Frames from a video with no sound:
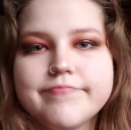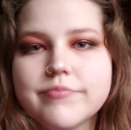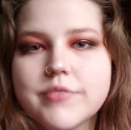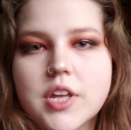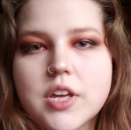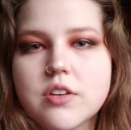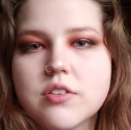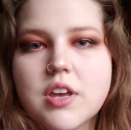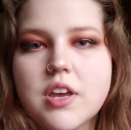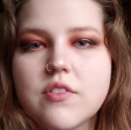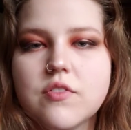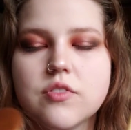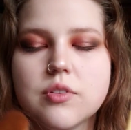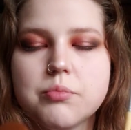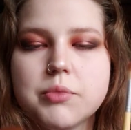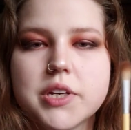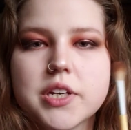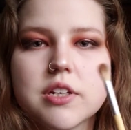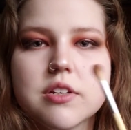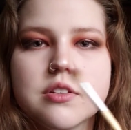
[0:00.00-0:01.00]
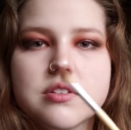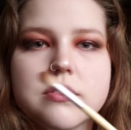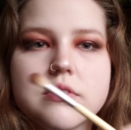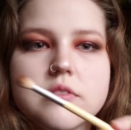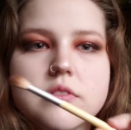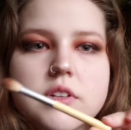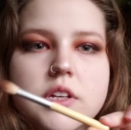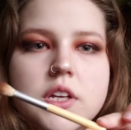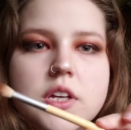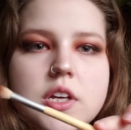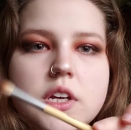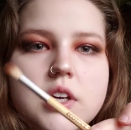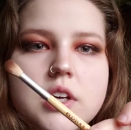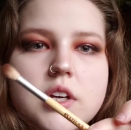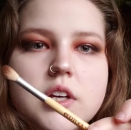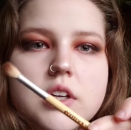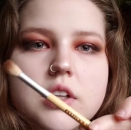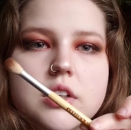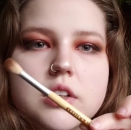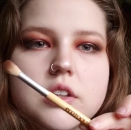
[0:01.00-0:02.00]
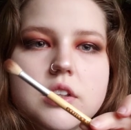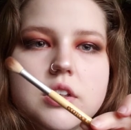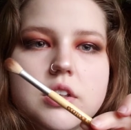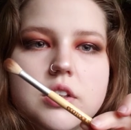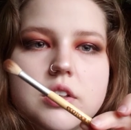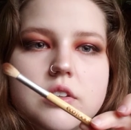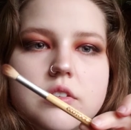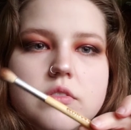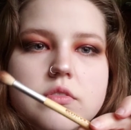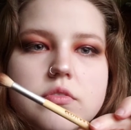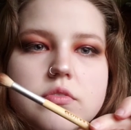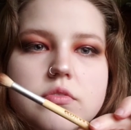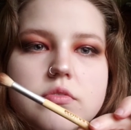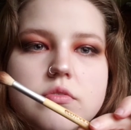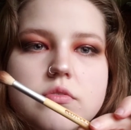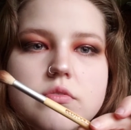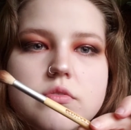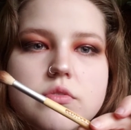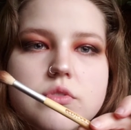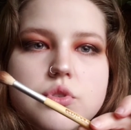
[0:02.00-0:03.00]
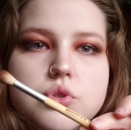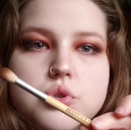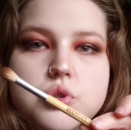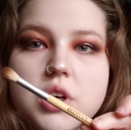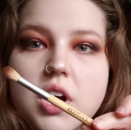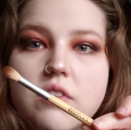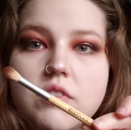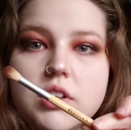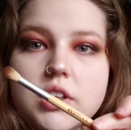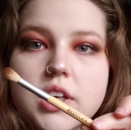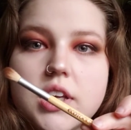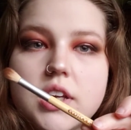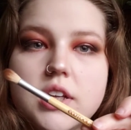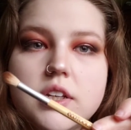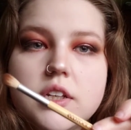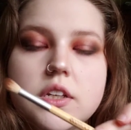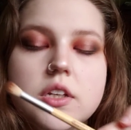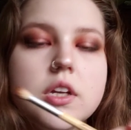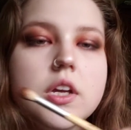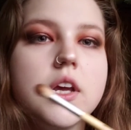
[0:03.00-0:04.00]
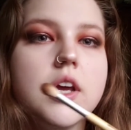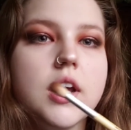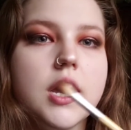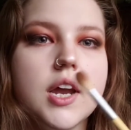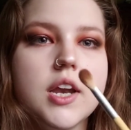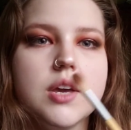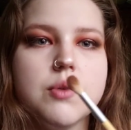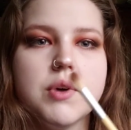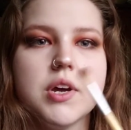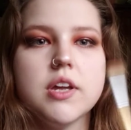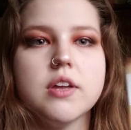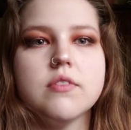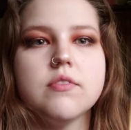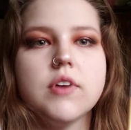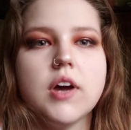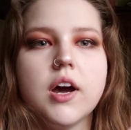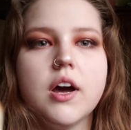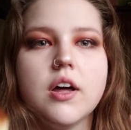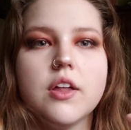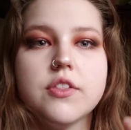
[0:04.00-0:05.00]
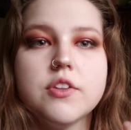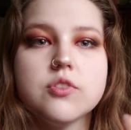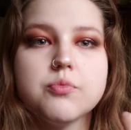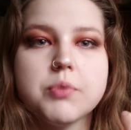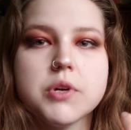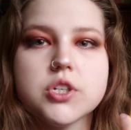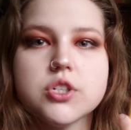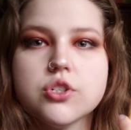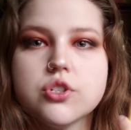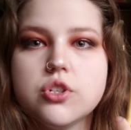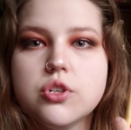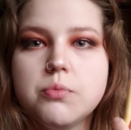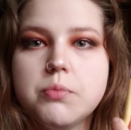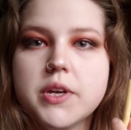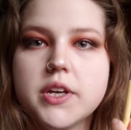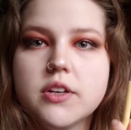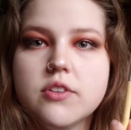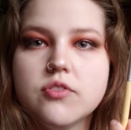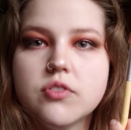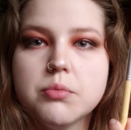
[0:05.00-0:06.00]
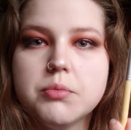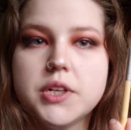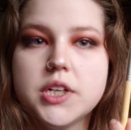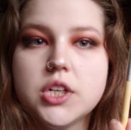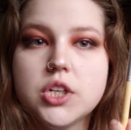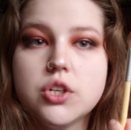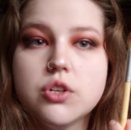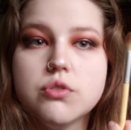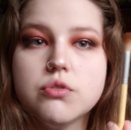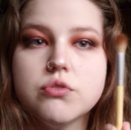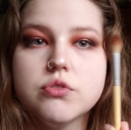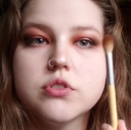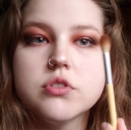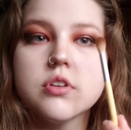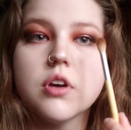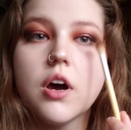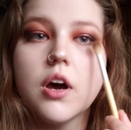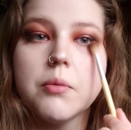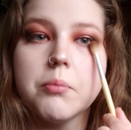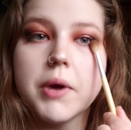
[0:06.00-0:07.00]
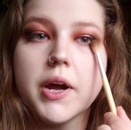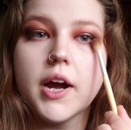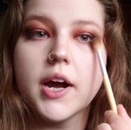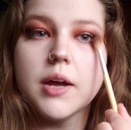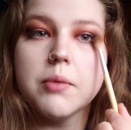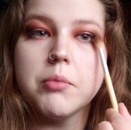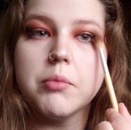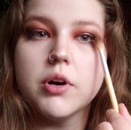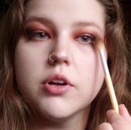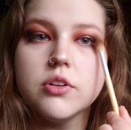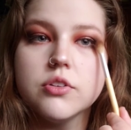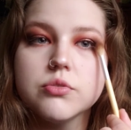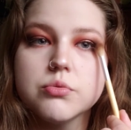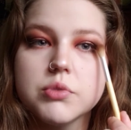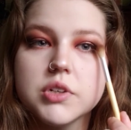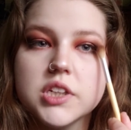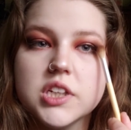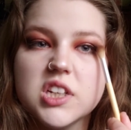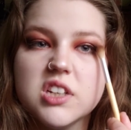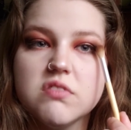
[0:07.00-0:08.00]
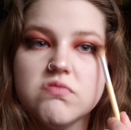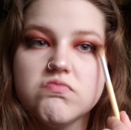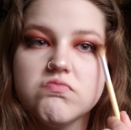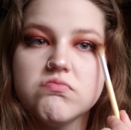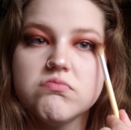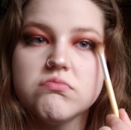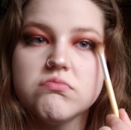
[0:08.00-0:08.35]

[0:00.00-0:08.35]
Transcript: They just came from like a little travel kit. Anyway, this brush is too big for me to use on my eyeballs, really.